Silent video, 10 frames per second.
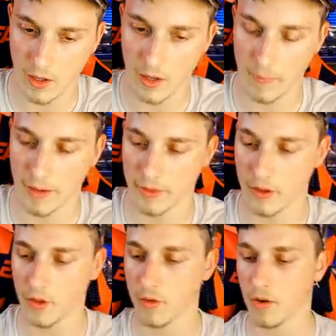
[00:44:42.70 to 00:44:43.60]

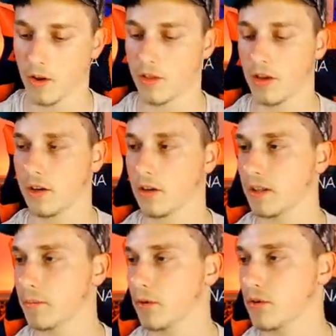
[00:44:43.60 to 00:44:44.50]
Matthew, the little
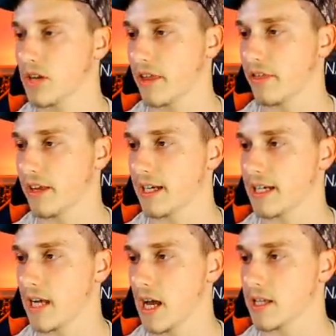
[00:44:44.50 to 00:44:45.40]
dimples? I think
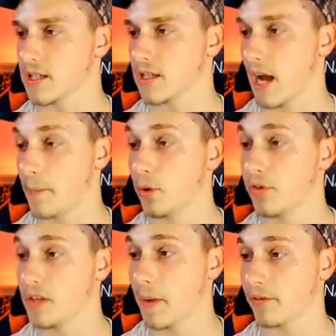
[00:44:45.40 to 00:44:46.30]
it does. I pulled
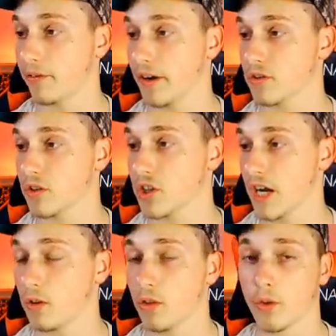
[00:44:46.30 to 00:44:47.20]
this pack fresh on the
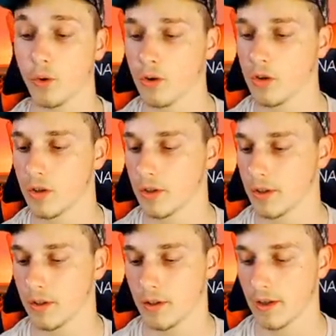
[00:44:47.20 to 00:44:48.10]
channel, Thor.
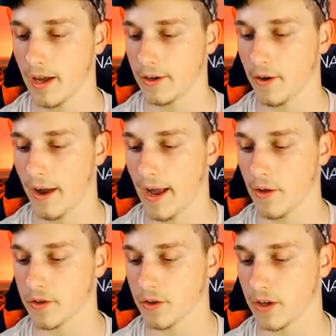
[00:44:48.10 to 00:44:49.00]
I don't know
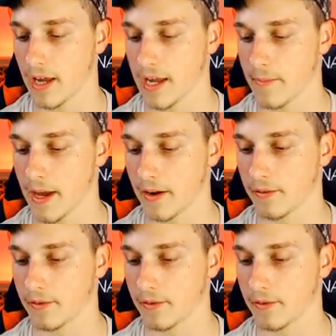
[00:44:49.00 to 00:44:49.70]
how it's got an 8, man.